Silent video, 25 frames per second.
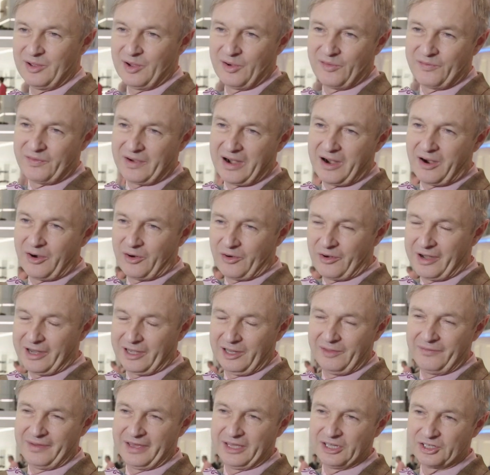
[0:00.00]
of our
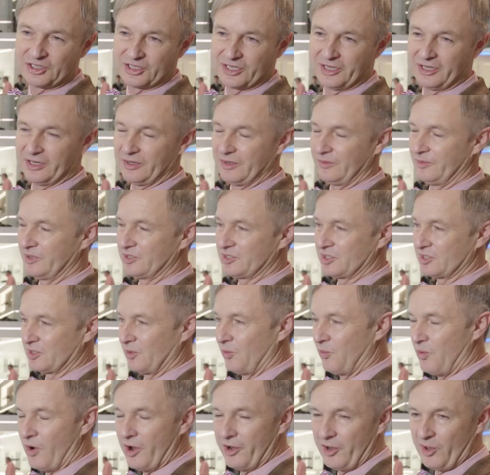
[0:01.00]
elevation, which is
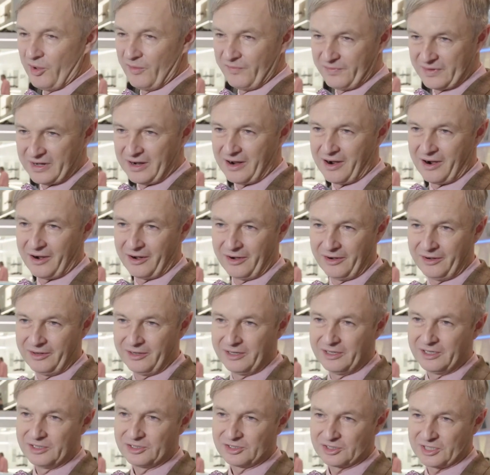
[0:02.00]
a one-off car
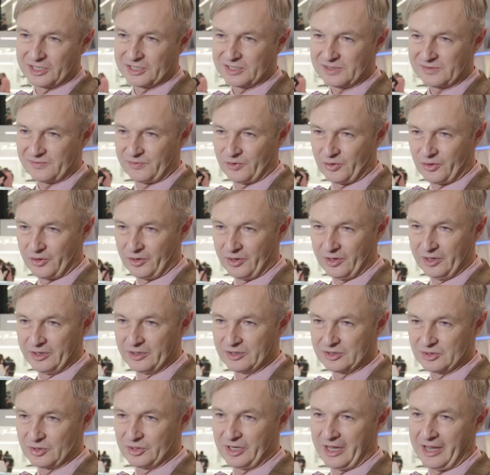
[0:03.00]
just for
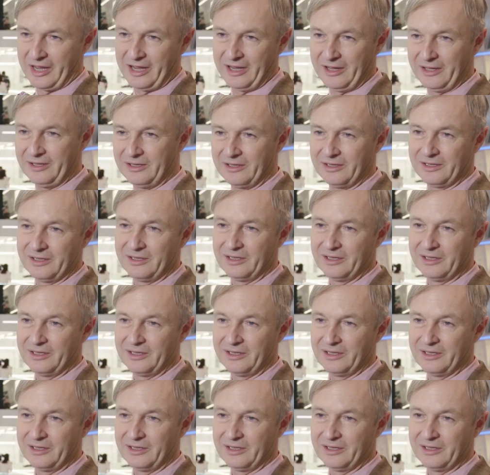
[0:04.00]
today